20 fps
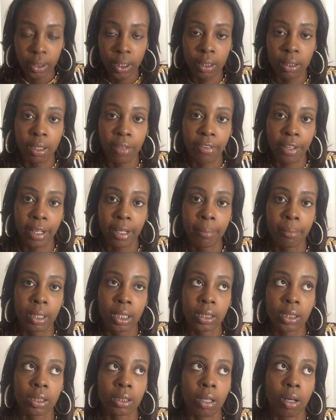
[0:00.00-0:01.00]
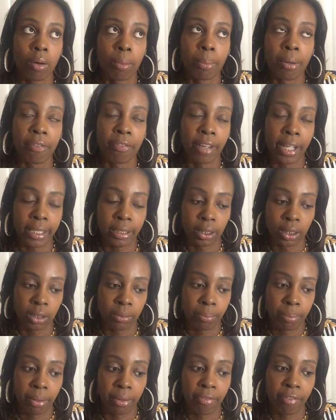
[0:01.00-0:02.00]
They're very much so
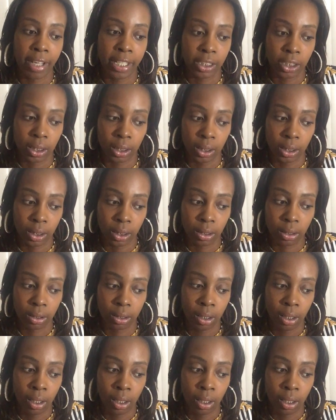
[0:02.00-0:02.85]
perfectionists.